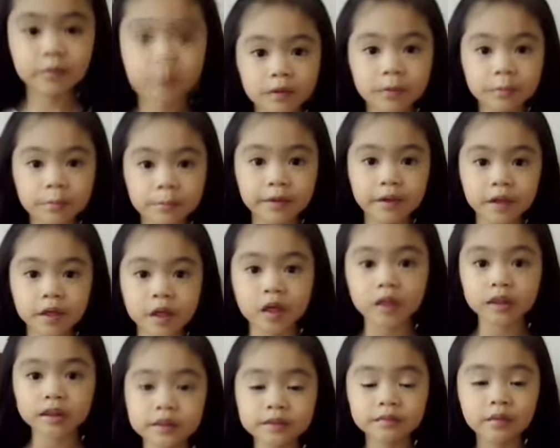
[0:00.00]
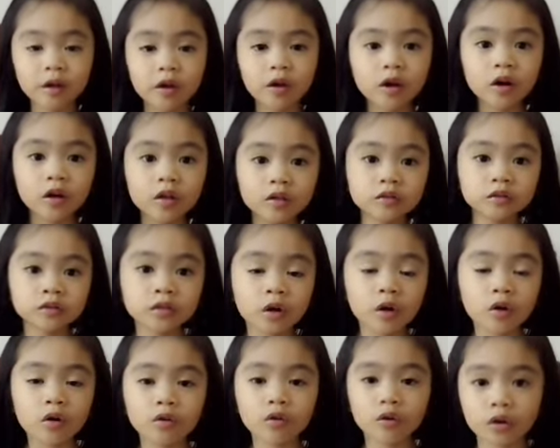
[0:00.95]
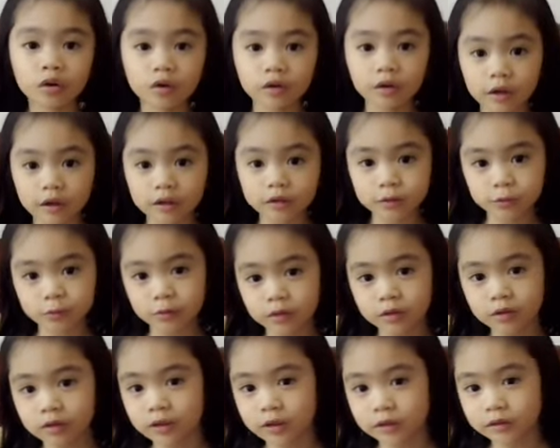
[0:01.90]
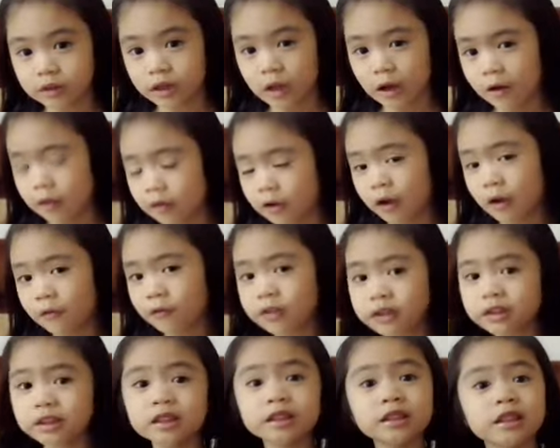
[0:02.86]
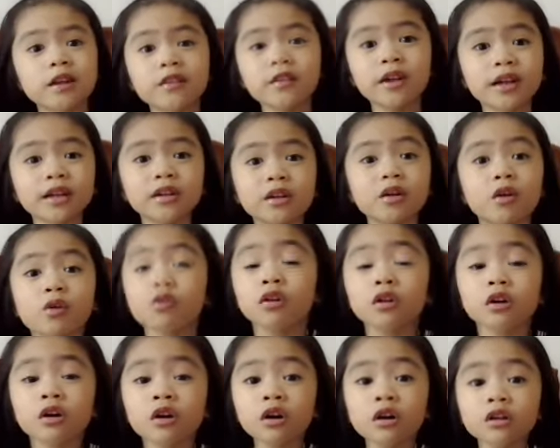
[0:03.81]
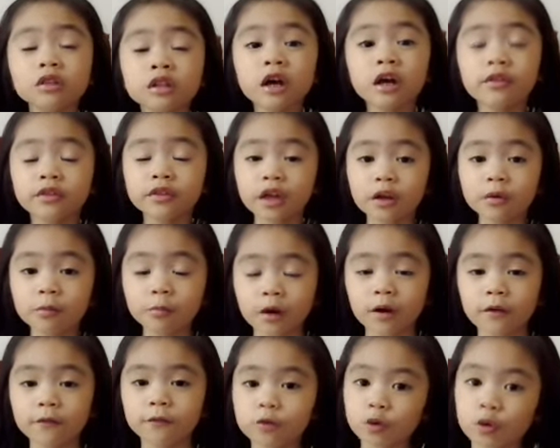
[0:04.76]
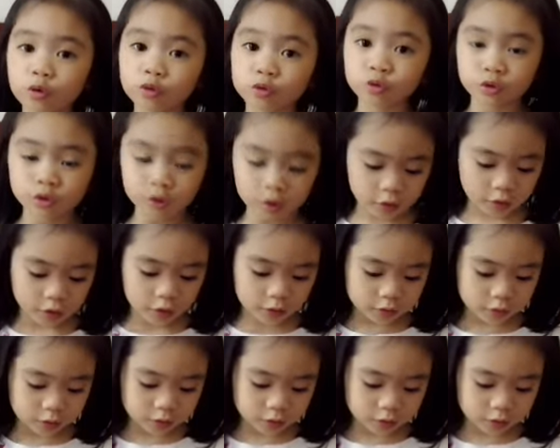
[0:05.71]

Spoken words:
Because or else we'll get cavities and then no hurt. Then we have to go to the dentist.